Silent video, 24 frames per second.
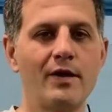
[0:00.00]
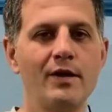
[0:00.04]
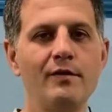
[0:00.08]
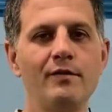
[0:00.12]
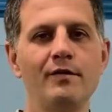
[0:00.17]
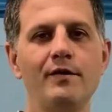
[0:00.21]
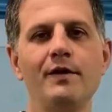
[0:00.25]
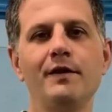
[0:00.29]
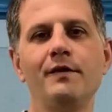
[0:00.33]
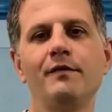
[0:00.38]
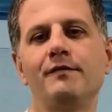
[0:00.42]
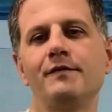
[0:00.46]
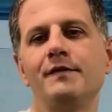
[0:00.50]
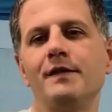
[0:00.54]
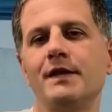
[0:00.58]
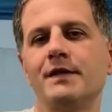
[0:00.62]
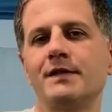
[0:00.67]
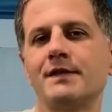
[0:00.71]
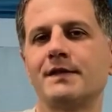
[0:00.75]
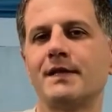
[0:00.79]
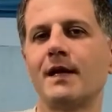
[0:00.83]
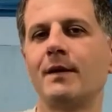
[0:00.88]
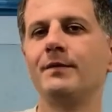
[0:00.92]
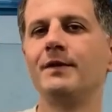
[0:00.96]
Even if there's
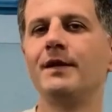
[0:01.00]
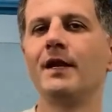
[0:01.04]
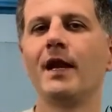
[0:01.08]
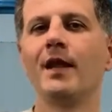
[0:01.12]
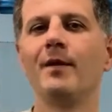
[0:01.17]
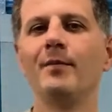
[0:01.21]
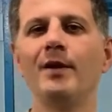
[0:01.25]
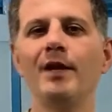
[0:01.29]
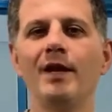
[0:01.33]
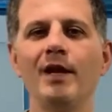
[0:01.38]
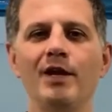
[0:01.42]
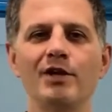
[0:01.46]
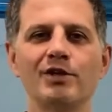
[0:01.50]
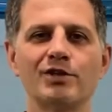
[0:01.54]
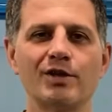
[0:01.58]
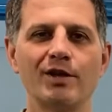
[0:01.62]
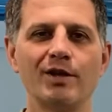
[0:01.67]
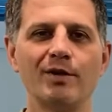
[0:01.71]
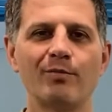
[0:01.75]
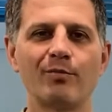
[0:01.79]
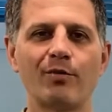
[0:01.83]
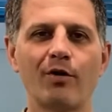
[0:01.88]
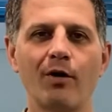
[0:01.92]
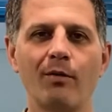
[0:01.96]
some
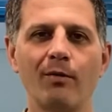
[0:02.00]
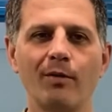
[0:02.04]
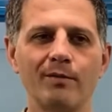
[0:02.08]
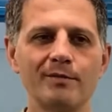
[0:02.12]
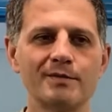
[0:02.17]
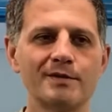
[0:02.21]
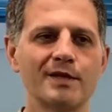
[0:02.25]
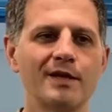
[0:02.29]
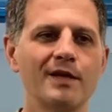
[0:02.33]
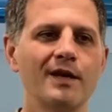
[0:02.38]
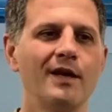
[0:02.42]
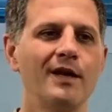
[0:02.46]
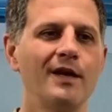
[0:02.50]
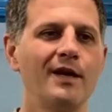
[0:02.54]
delamination problems,